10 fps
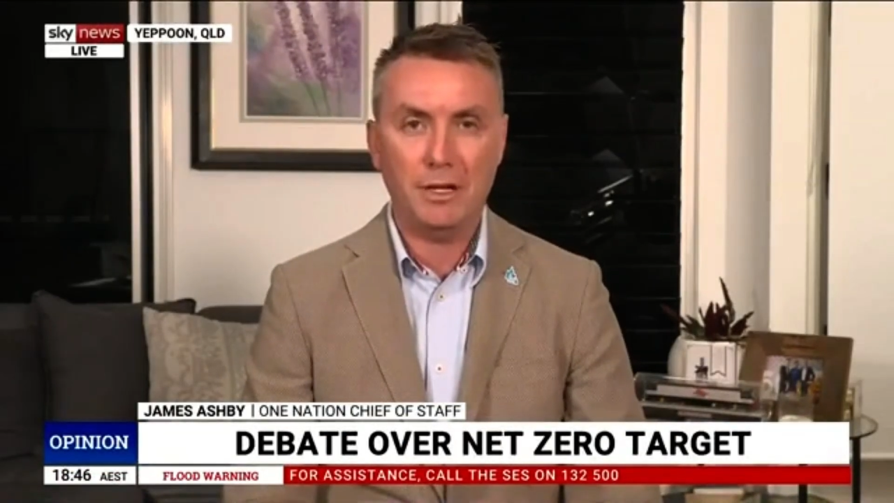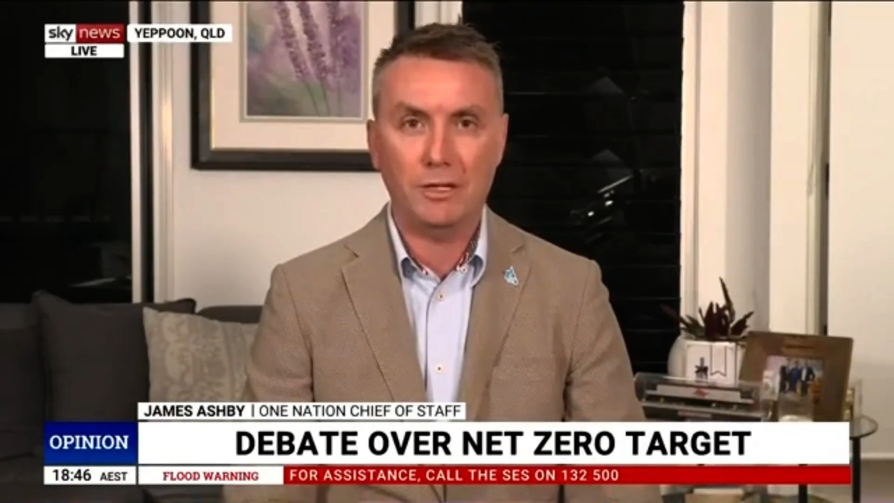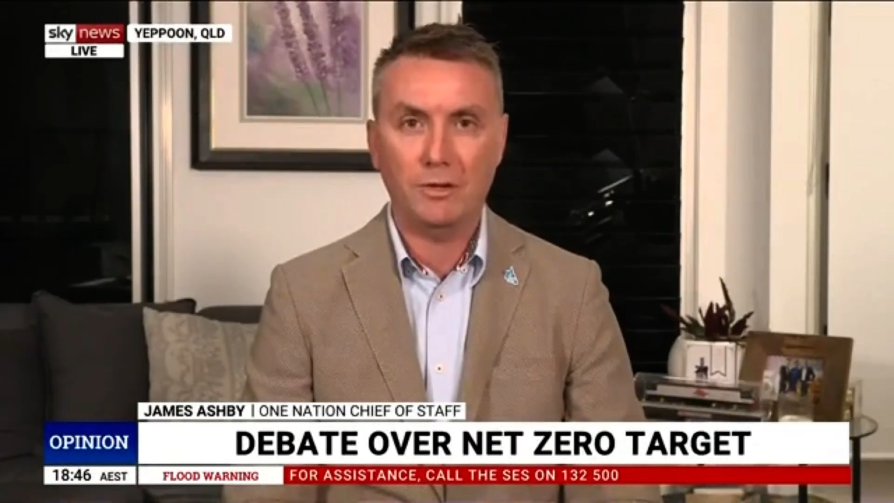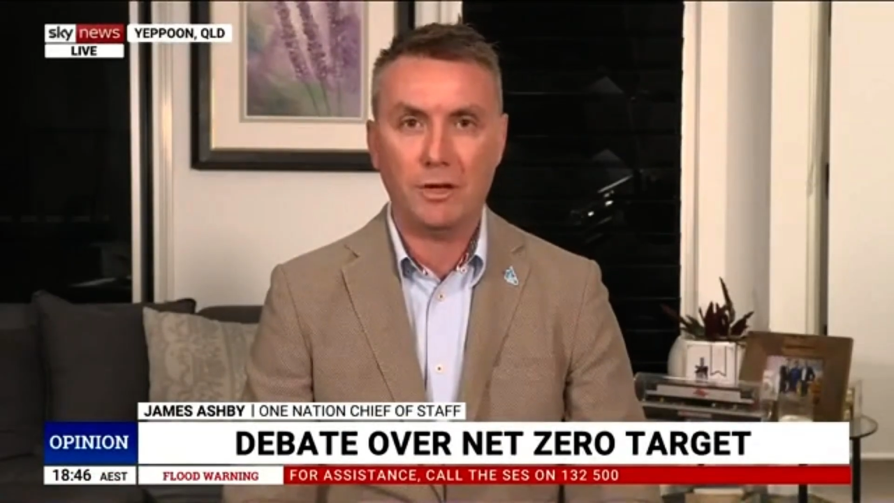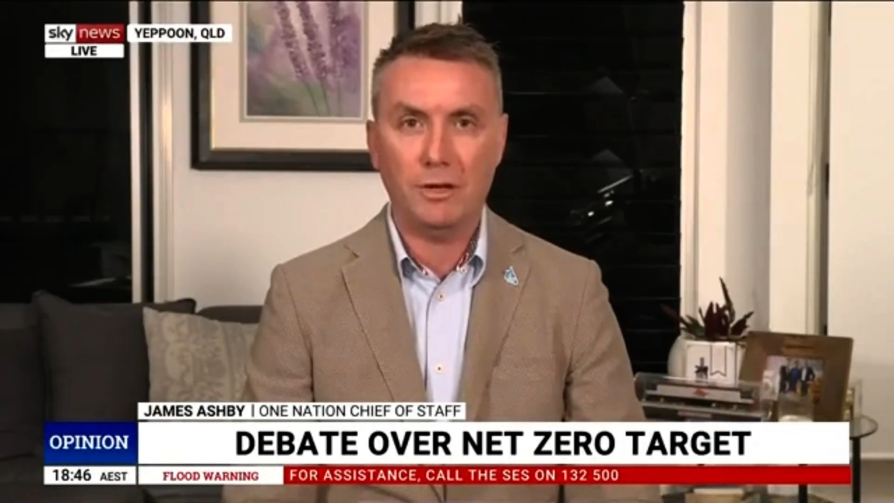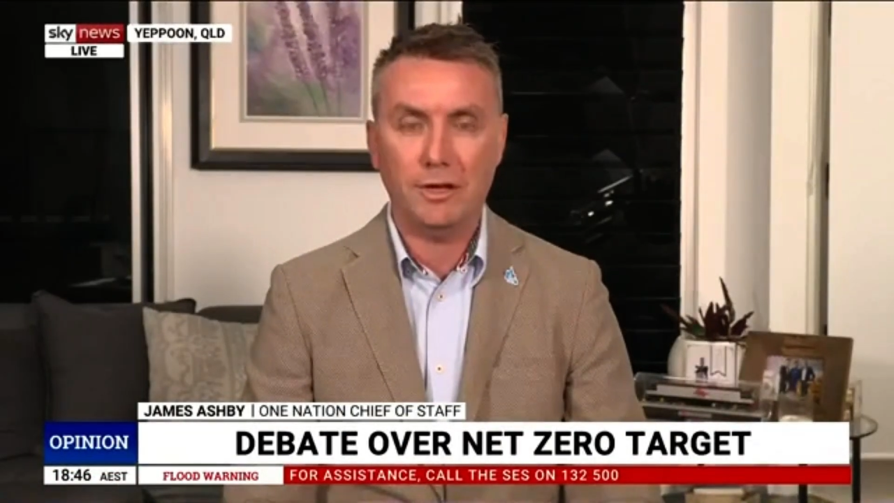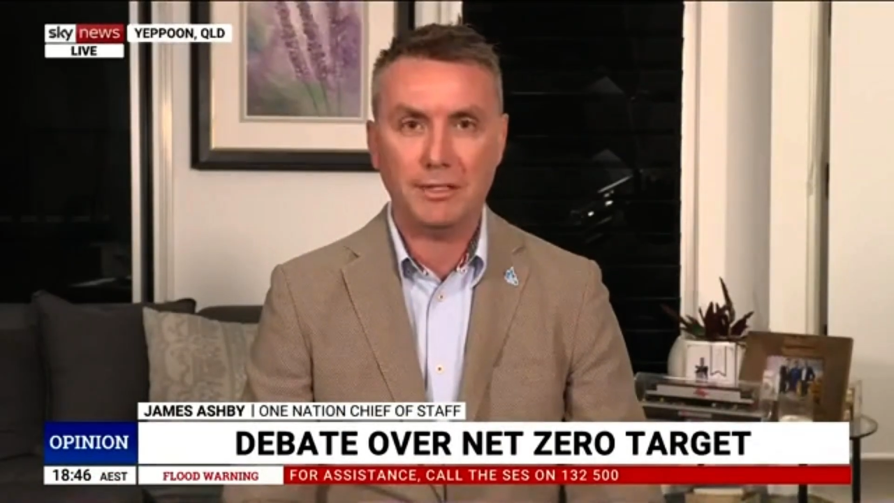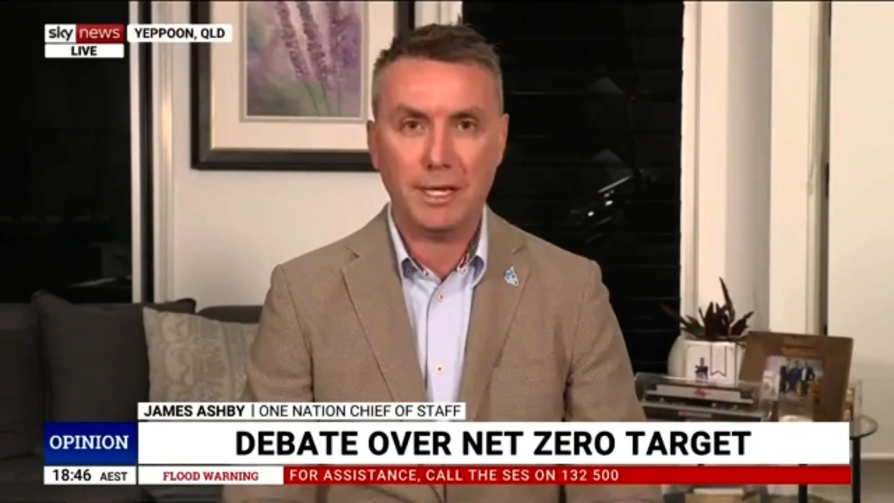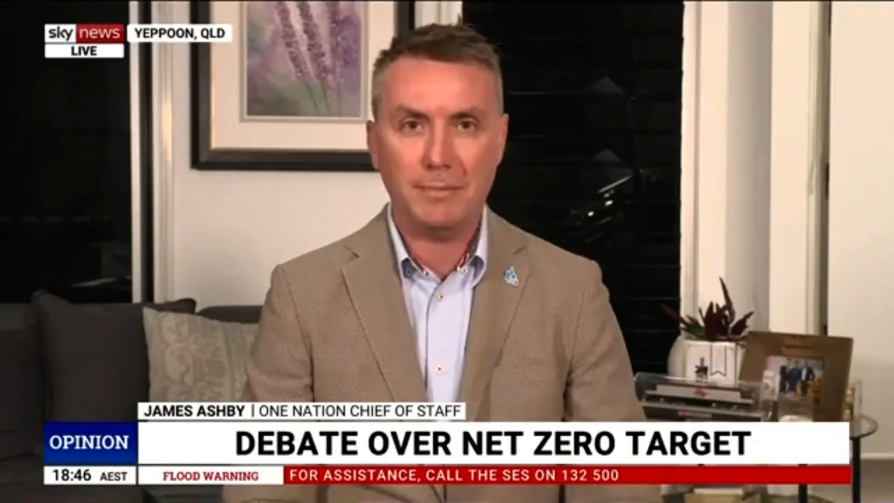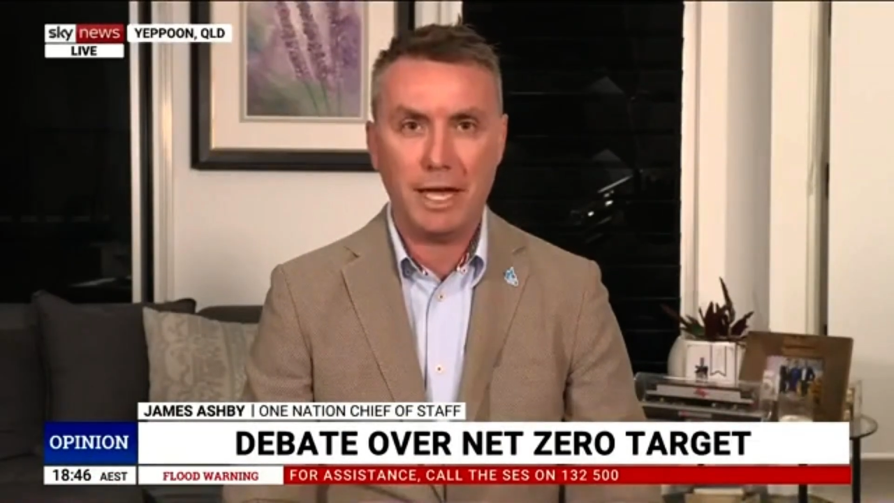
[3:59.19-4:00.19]
Look, I
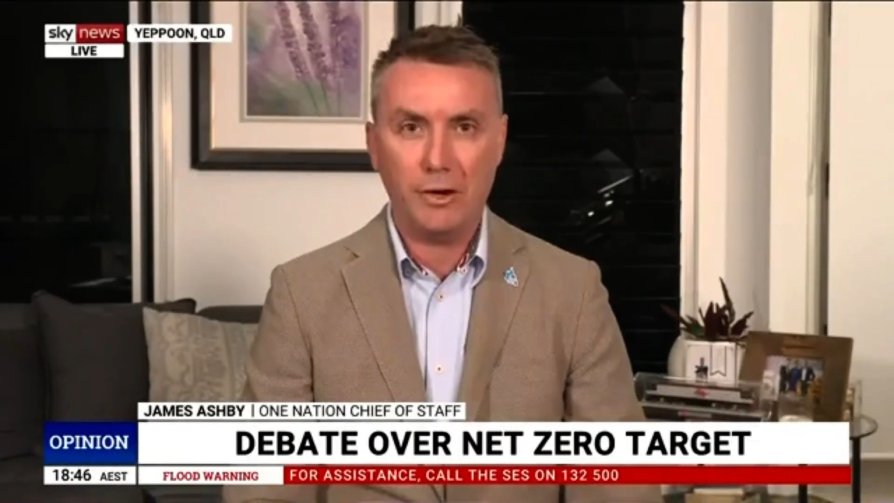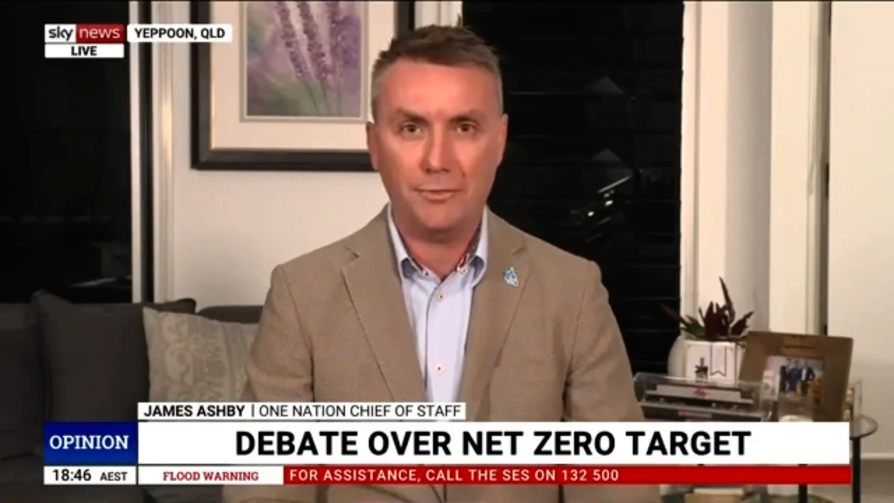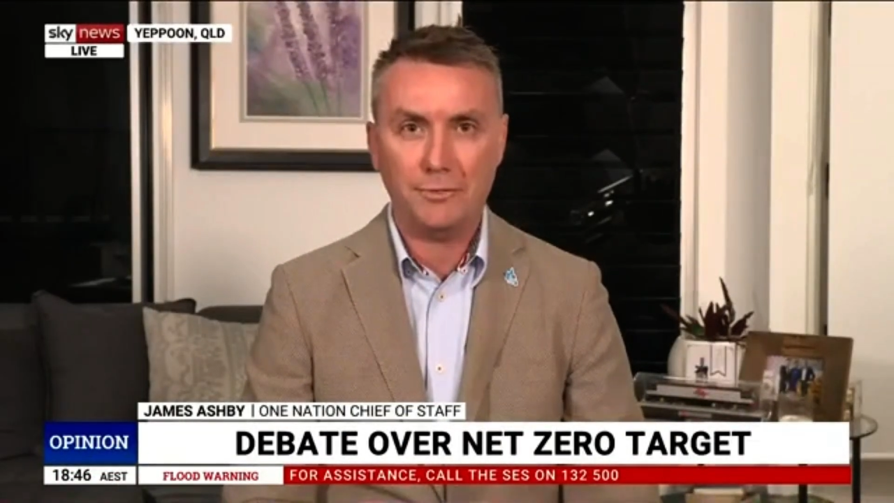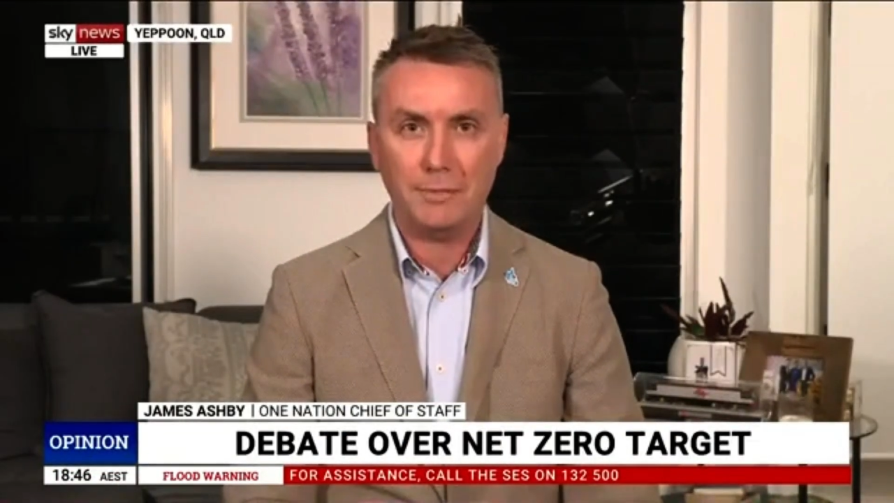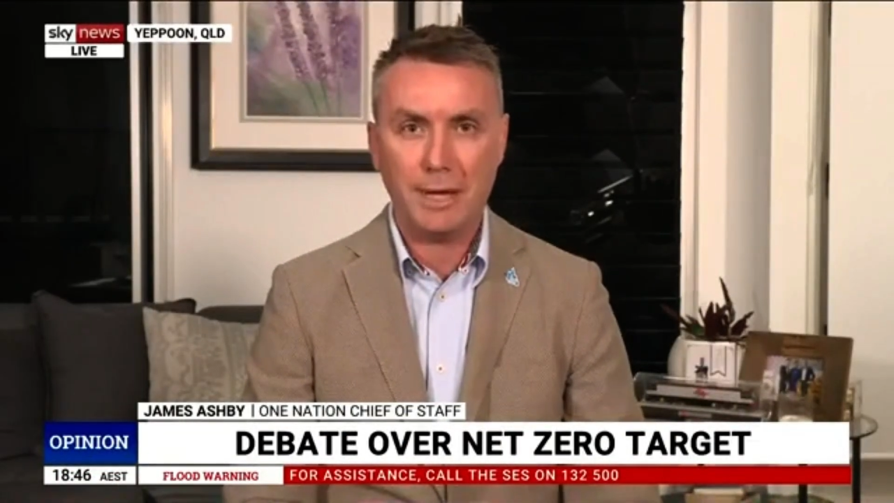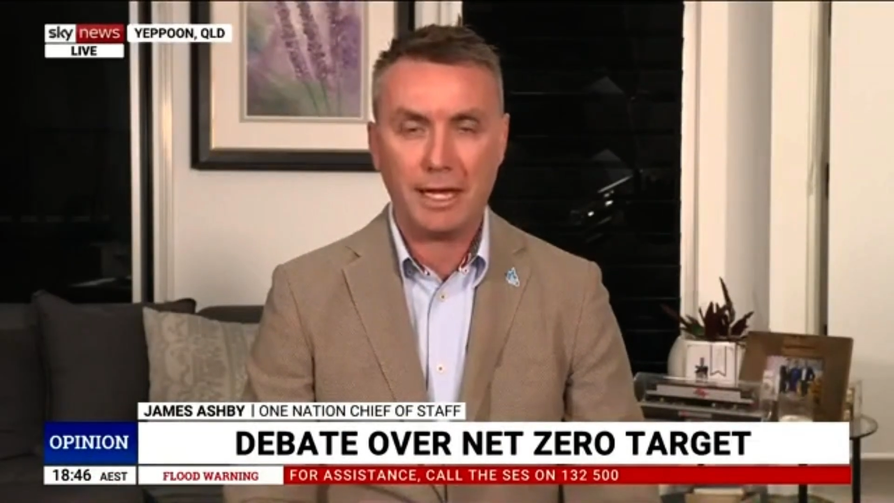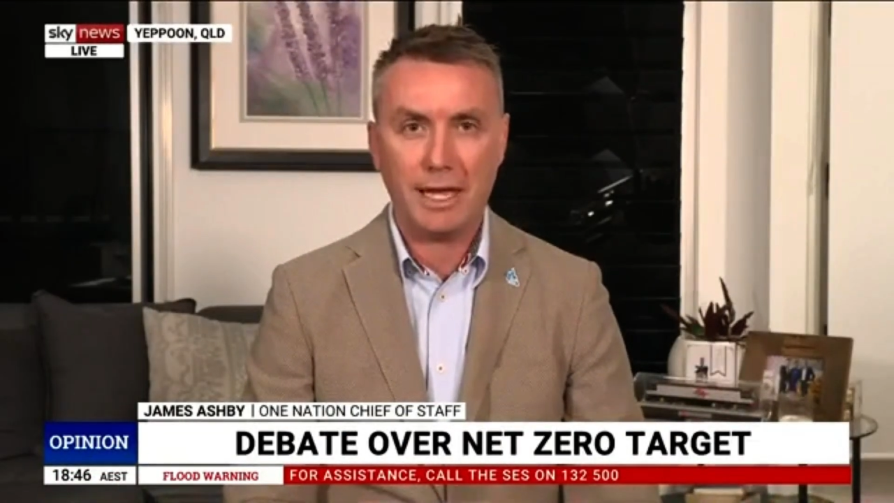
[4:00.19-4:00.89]
take my hat off to Matt